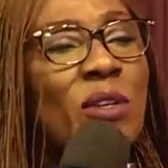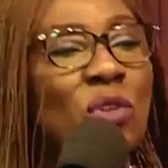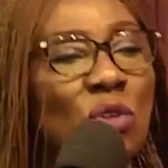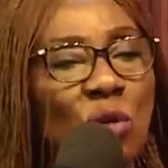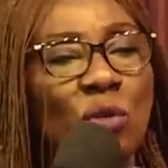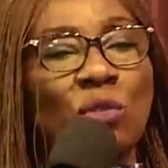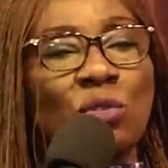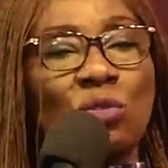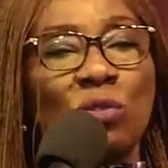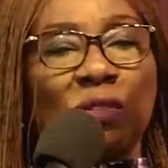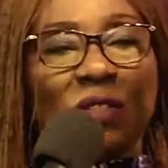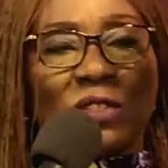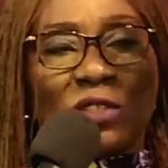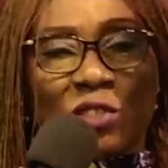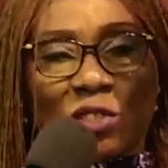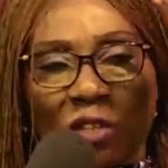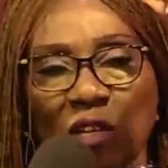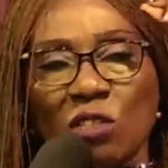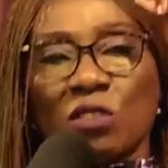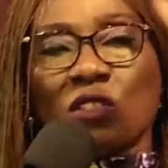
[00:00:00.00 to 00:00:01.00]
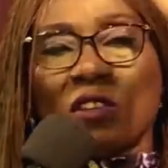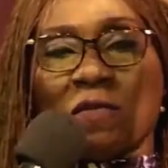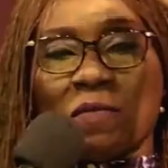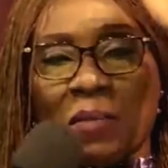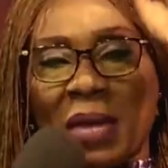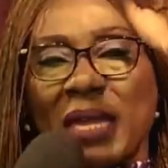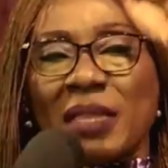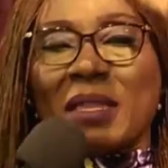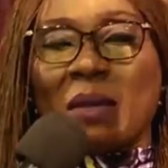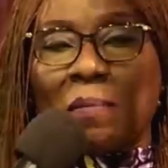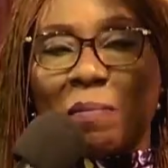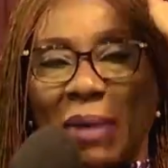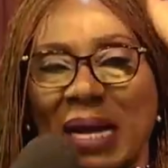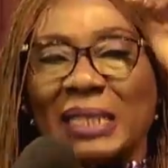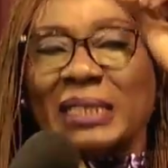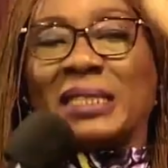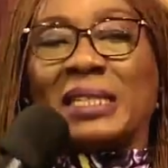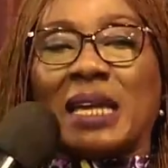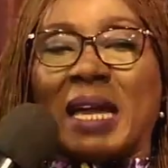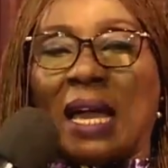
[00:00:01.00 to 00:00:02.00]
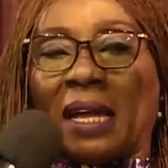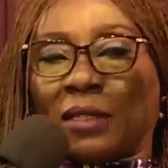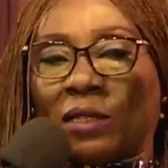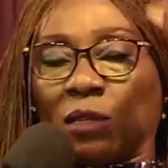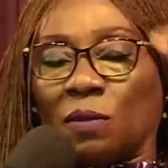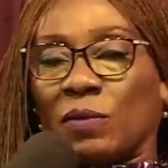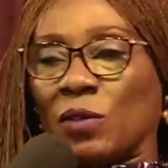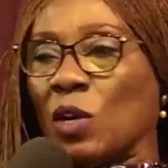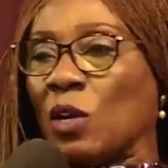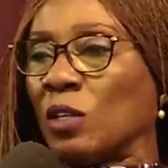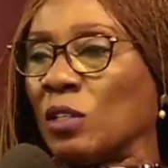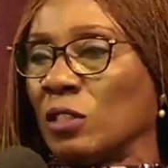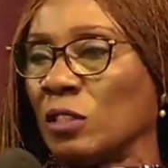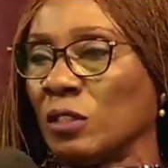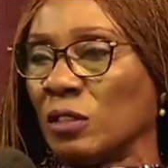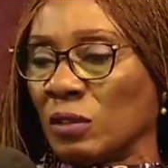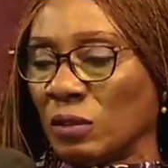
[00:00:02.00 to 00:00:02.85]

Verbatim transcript: known to the sons of men the mighty acts of God